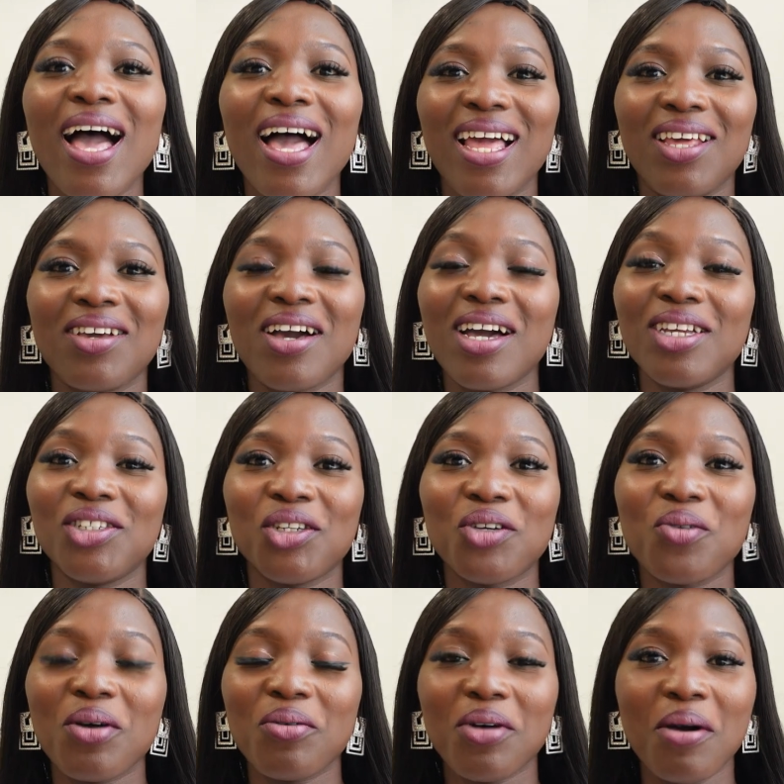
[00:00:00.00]
Hello guys, you're
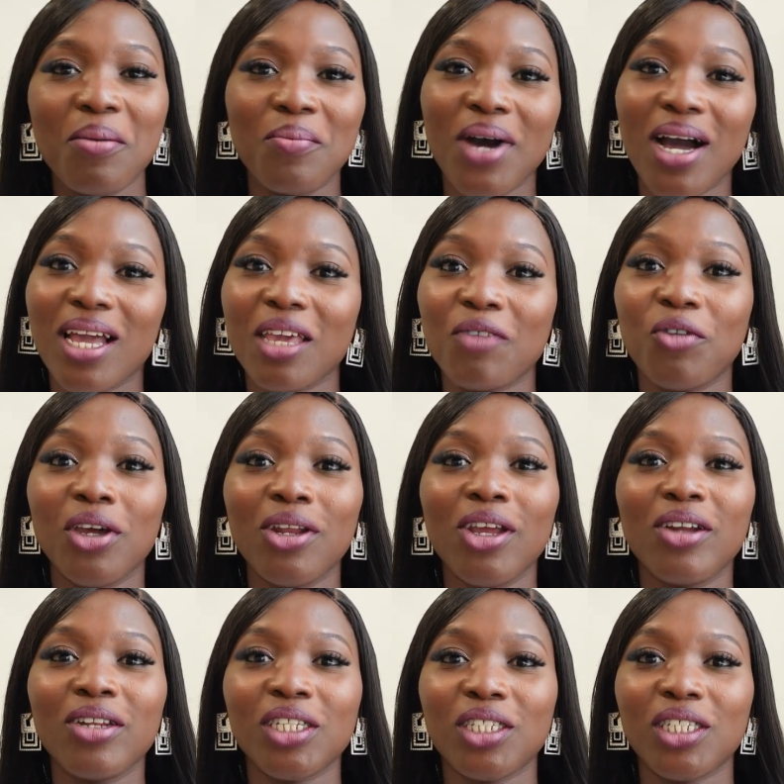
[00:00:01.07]
welcome back. If you're new
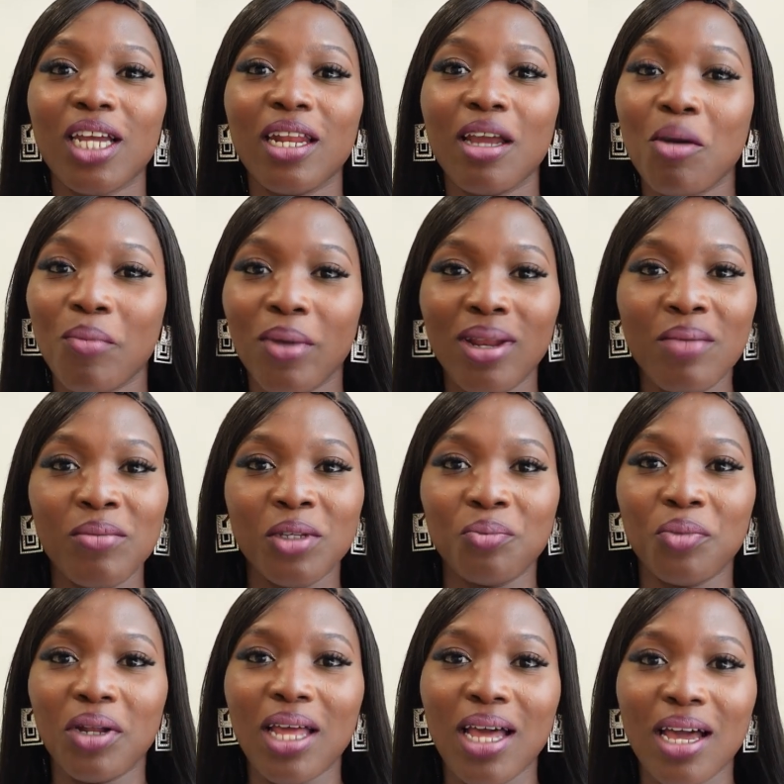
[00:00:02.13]
on this channel, my name is
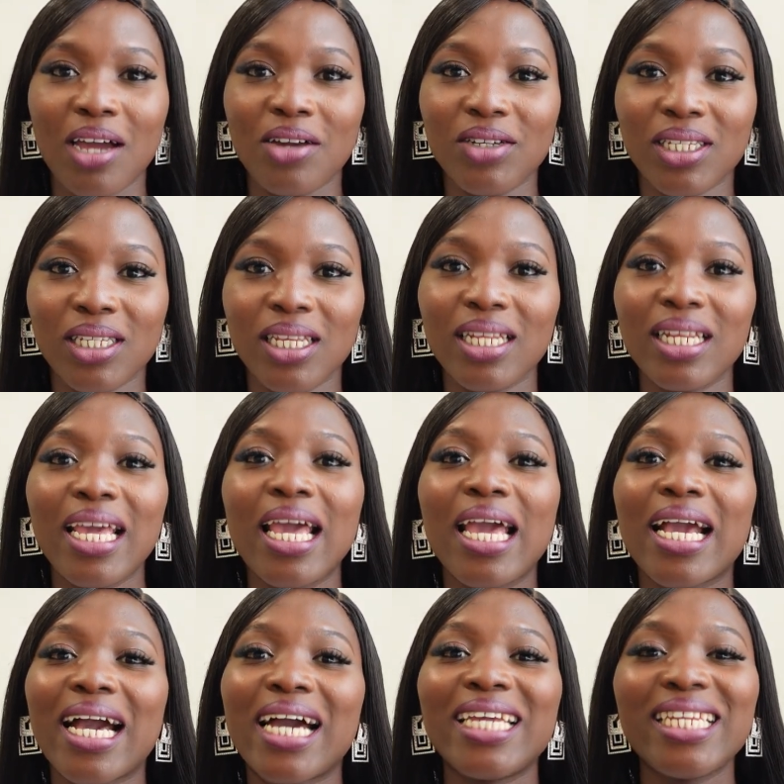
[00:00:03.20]
Bola Harrison.
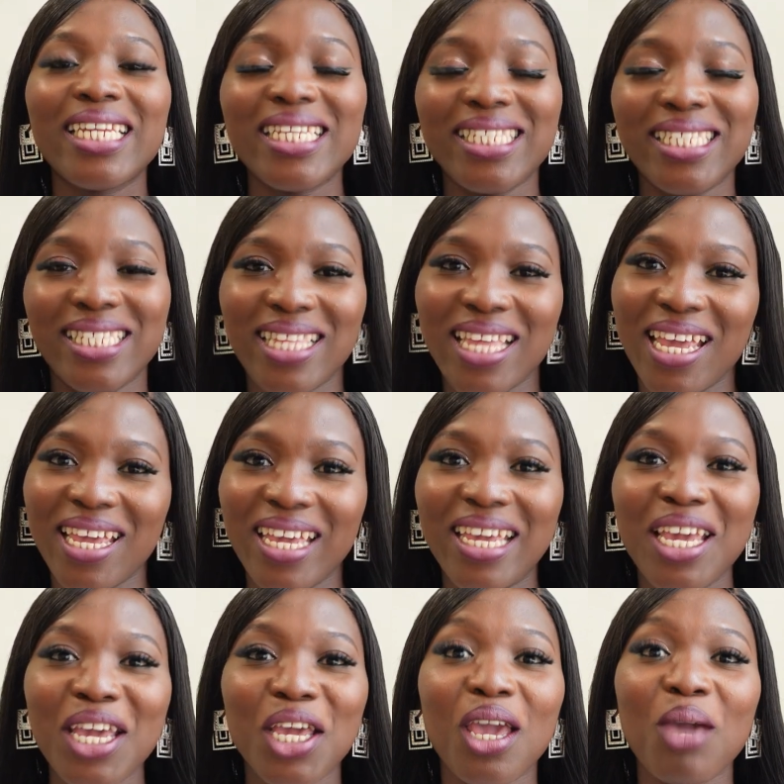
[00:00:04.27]
Kindly stay,
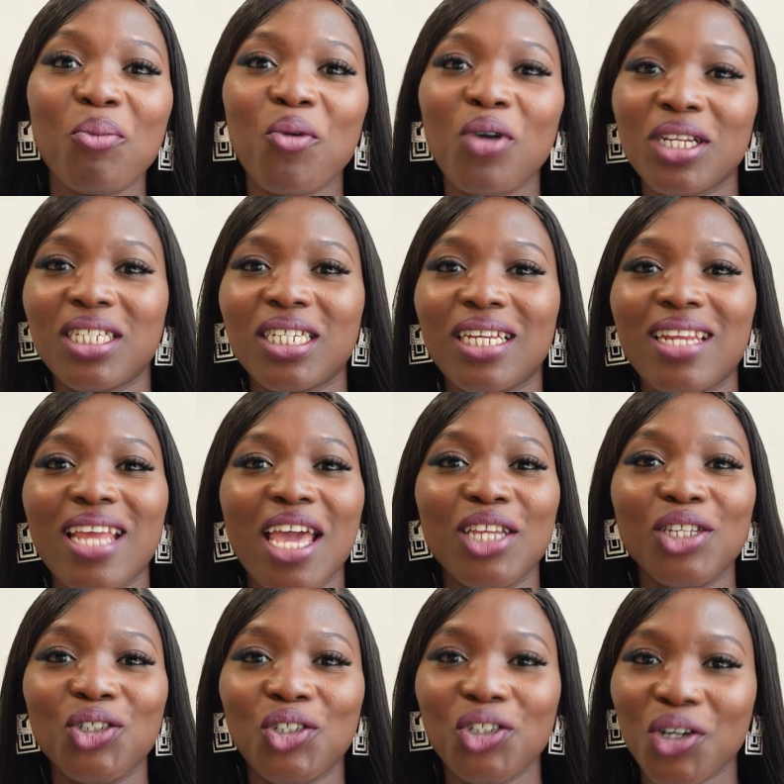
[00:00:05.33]
keep watching,
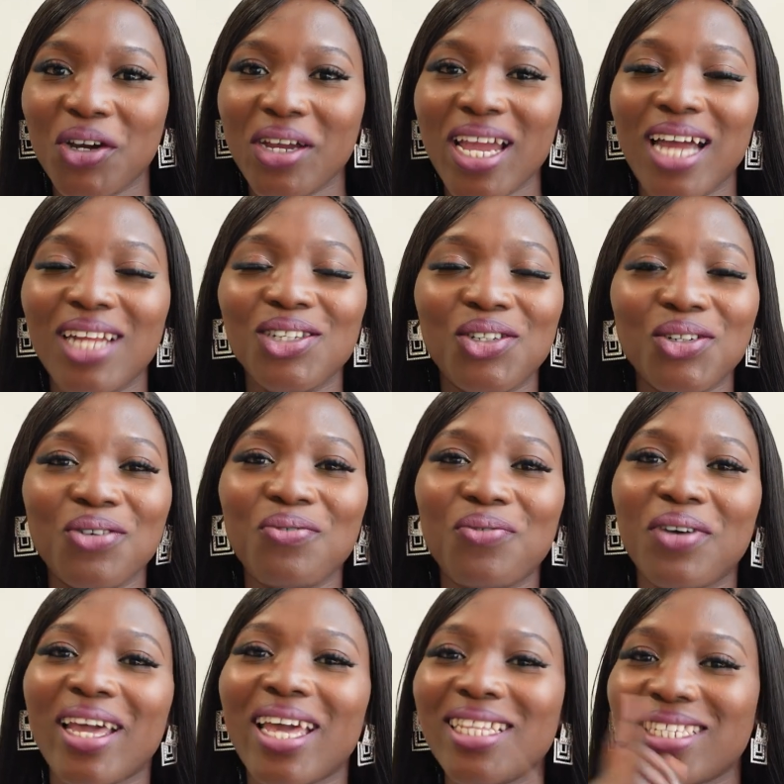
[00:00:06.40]
enjoy, and don't
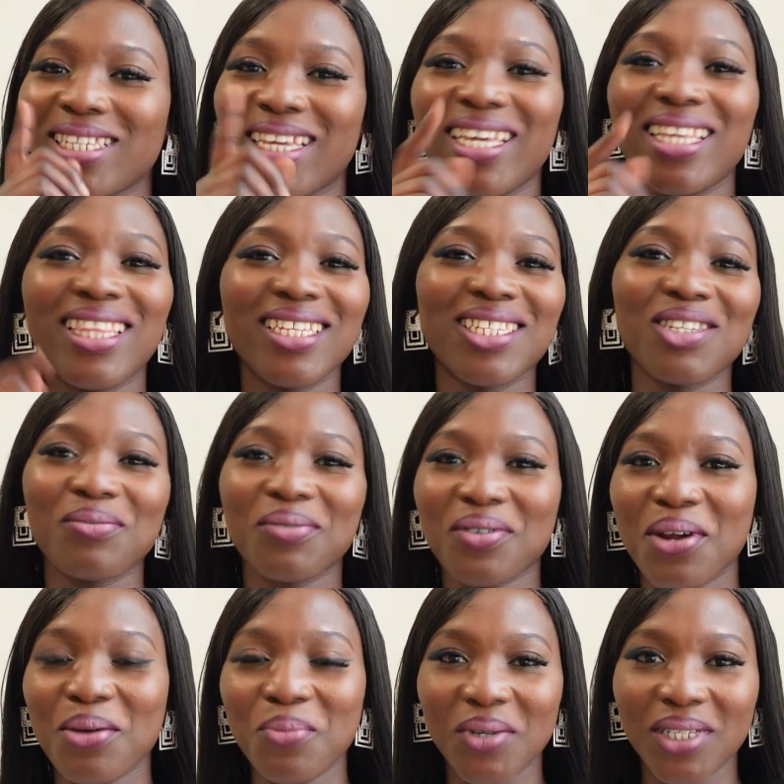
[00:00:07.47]
forget to hit the
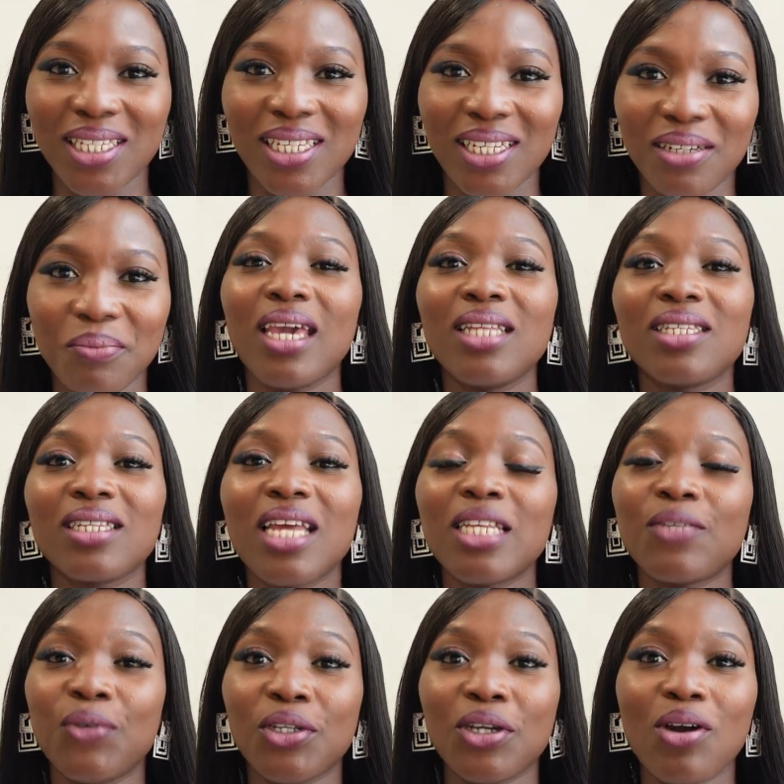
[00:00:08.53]
subscribe button. In today's
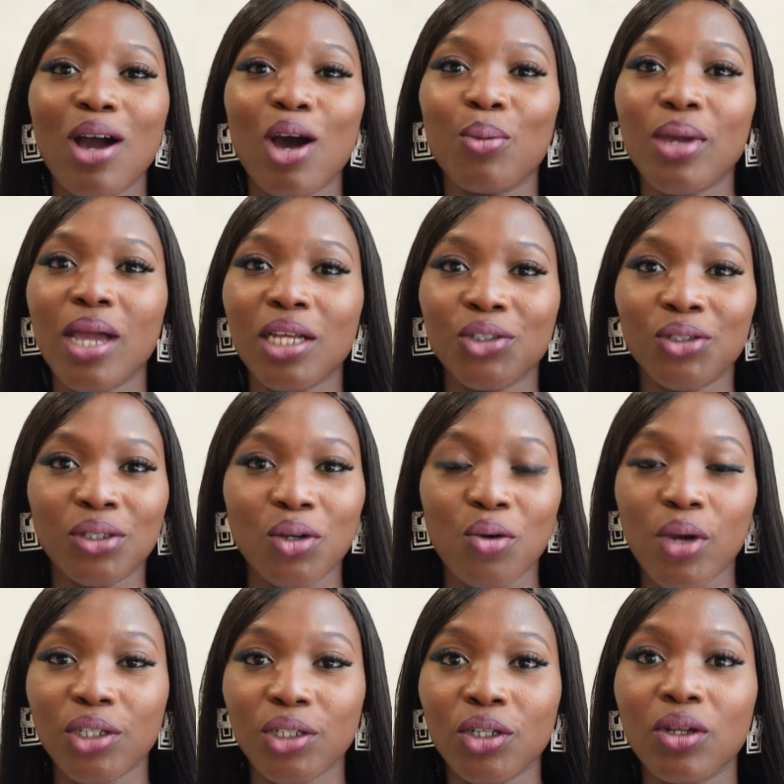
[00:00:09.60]
video, I'll be answering the
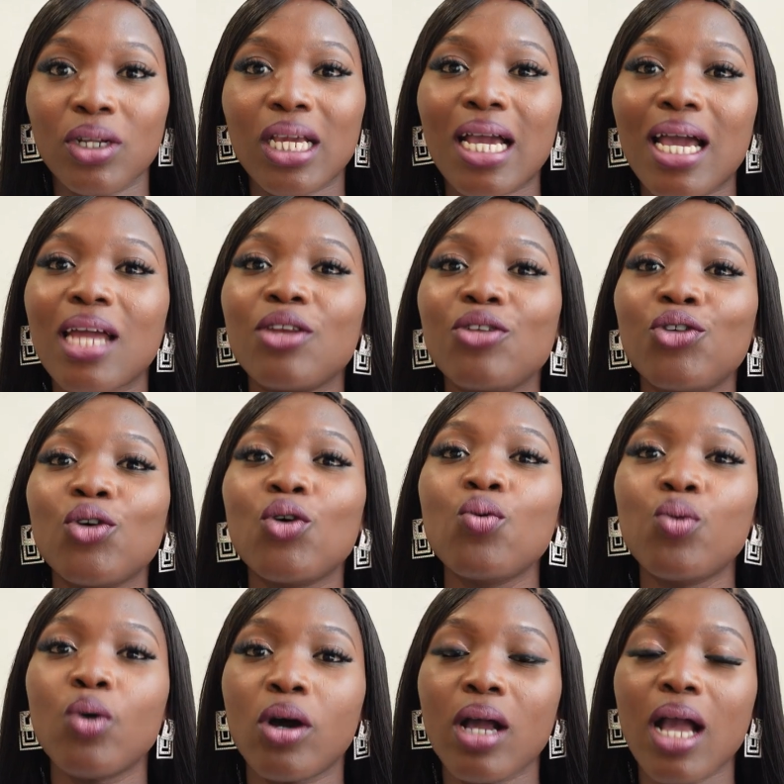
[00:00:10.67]
question, can you
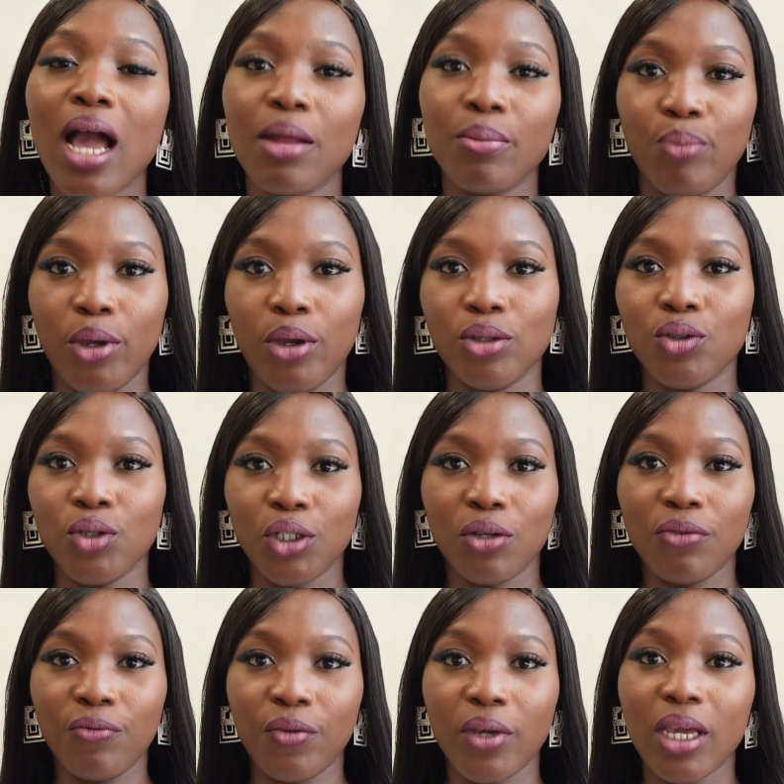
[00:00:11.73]
work and pay your
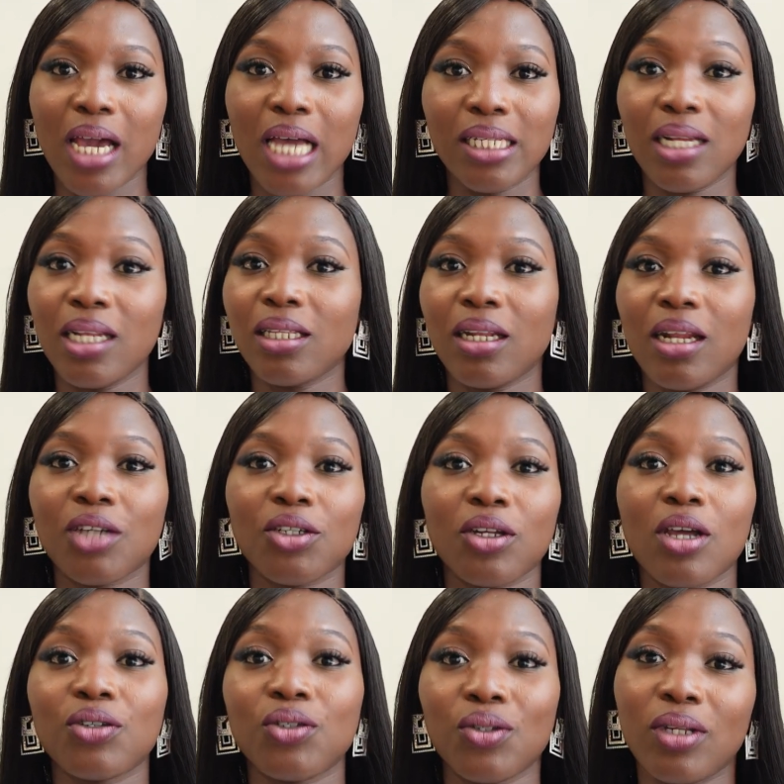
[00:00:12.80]
tuition fee as an
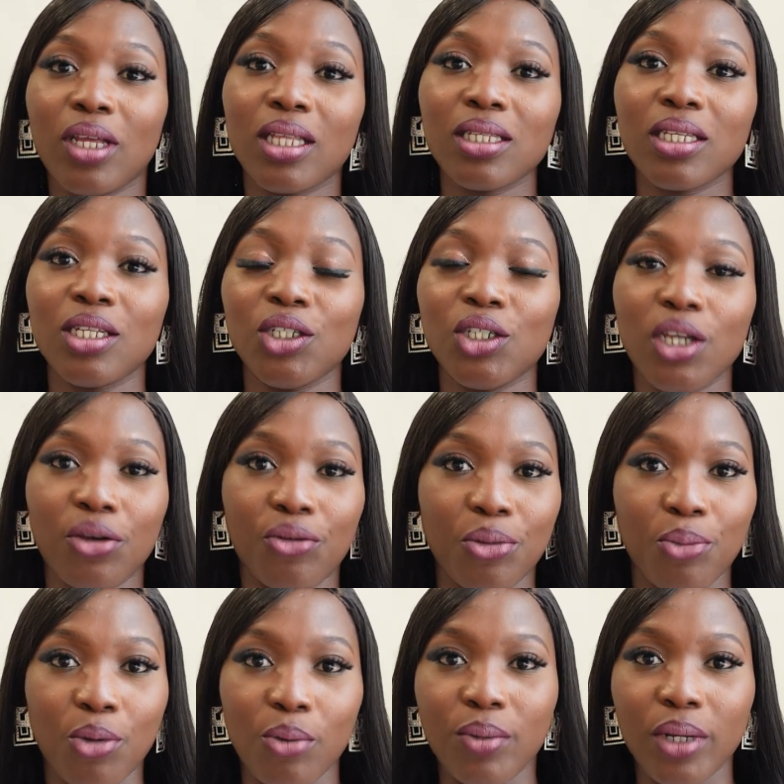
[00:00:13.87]
international student in Czech
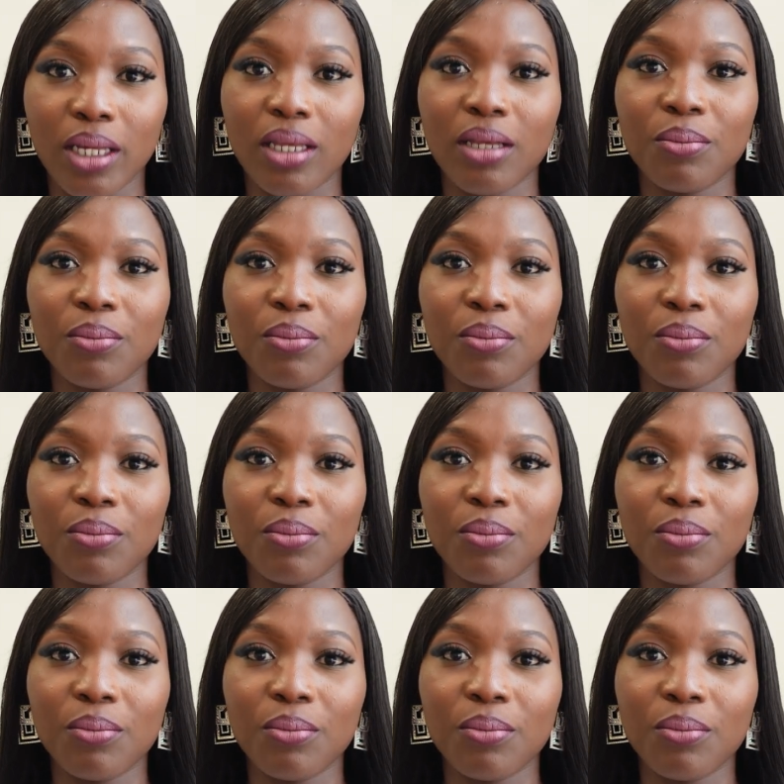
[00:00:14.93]
Republic?